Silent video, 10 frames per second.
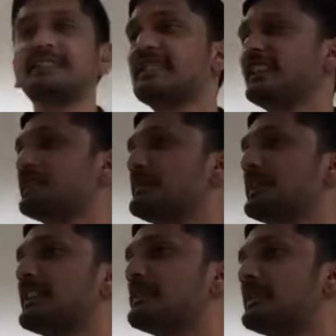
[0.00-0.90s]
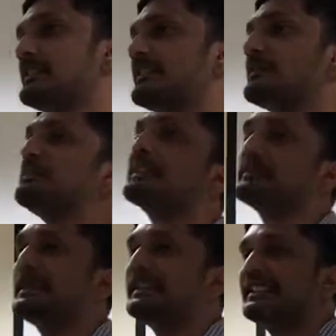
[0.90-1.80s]
started picking up a little bit
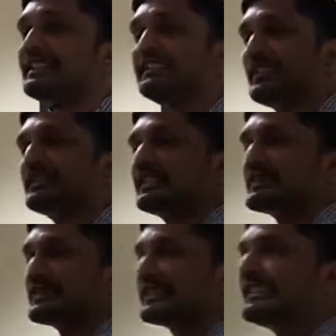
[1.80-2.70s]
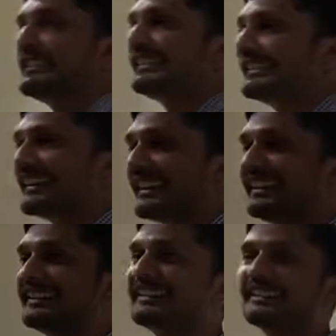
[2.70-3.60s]
of painting and left it away
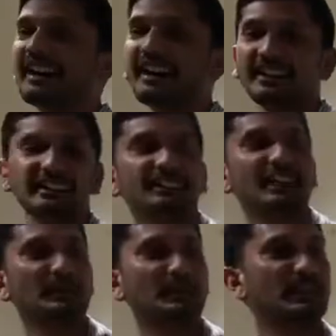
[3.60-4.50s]
uh, I am a